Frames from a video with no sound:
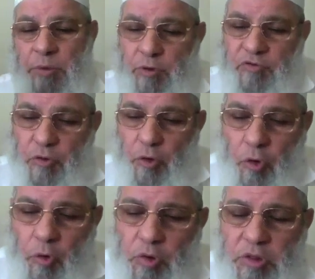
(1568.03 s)
Because
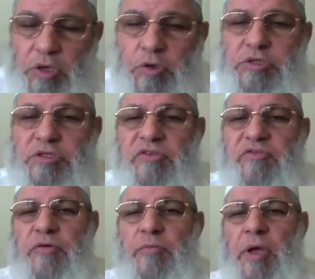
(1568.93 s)
all the
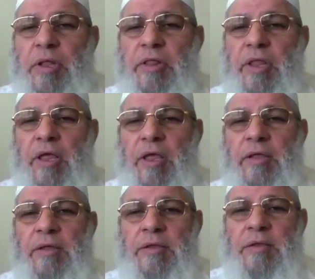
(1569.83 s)
goodness from
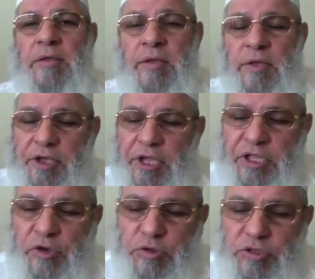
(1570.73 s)
Allah
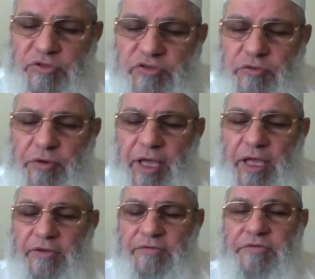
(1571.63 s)
any goodness you
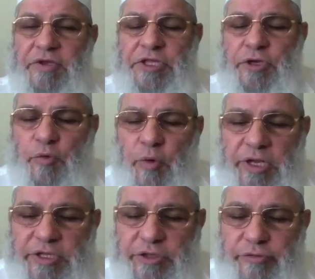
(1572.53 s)
have, any
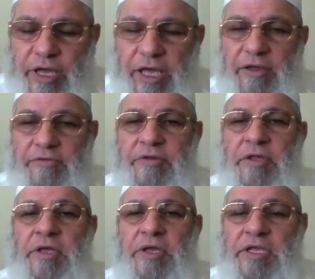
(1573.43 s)
quality you have,
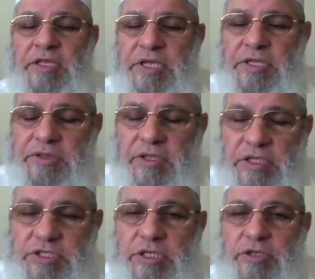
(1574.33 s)
any
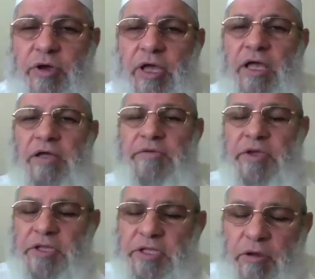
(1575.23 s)
intelligence you have,
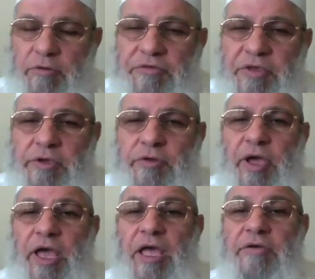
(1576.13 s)
any tawfiq you
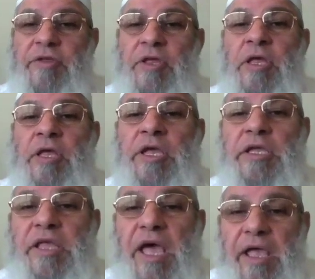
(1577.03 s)
have,
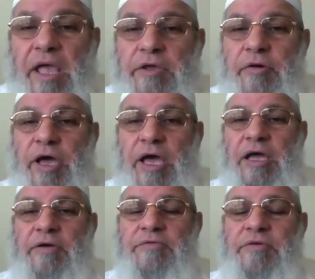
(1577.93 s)
hidayah you
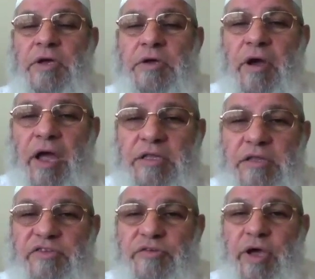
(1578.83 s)
have,
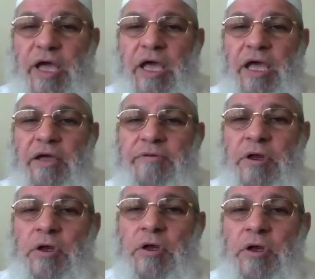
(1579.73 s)
guidance you have,
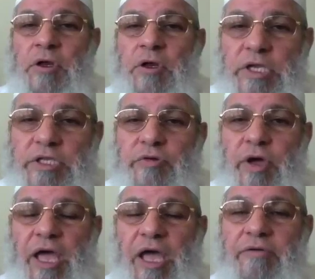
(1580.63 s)
good quality
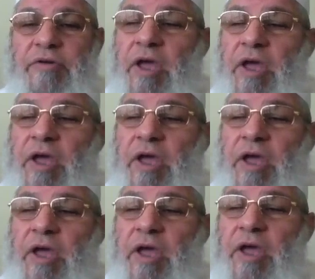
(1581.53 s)
you have,
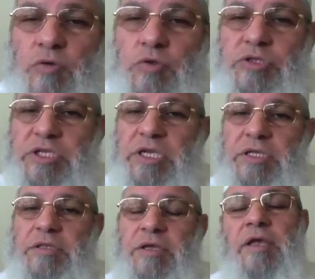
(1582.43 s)
ability to good
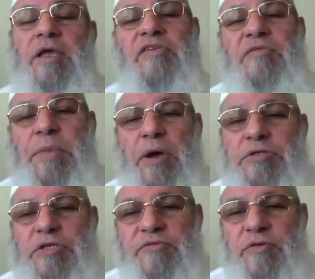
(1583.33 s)
deed is
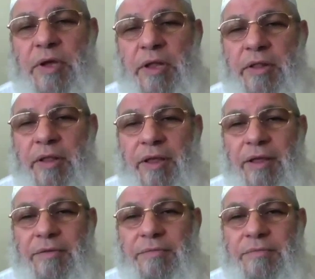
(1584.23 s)
bounty from
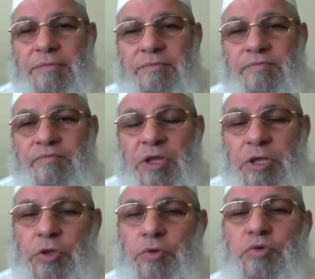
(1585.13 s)
Allah.
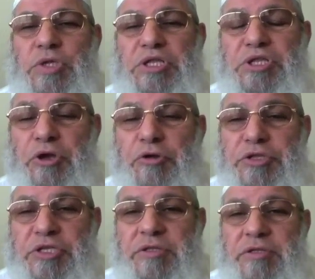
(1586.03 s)
You do not
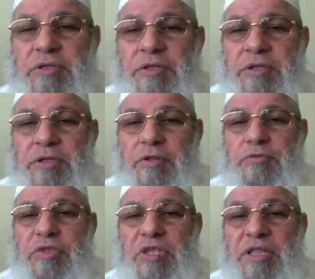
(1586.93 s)
earn it, you
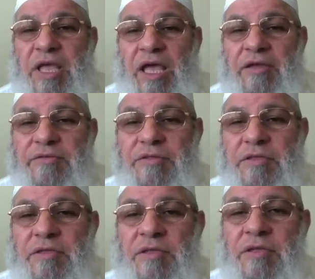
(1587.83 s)
do not have
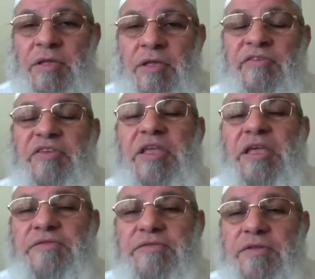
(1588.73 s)
It's a
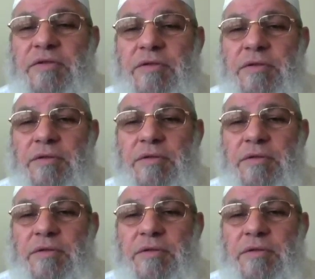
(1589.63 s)
gift.